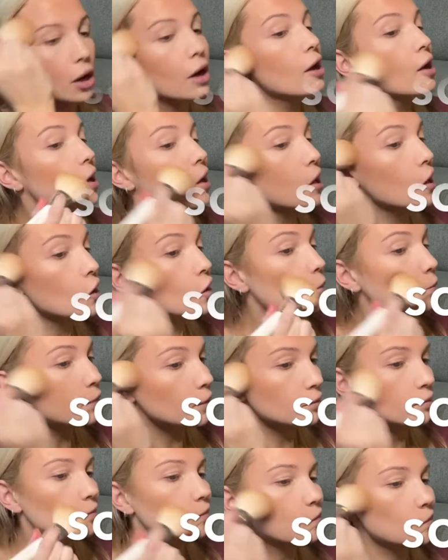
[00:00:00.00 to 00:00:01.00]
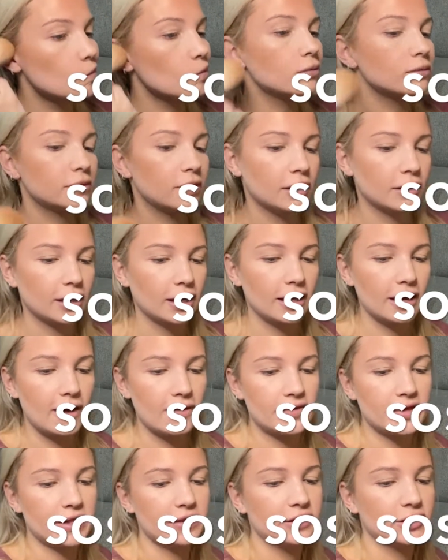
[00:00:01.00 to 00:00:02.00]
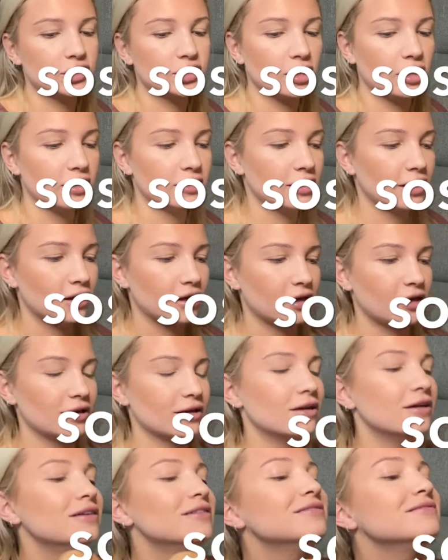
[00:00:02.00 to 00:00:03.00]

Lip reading: help. Okay, and then the jawline.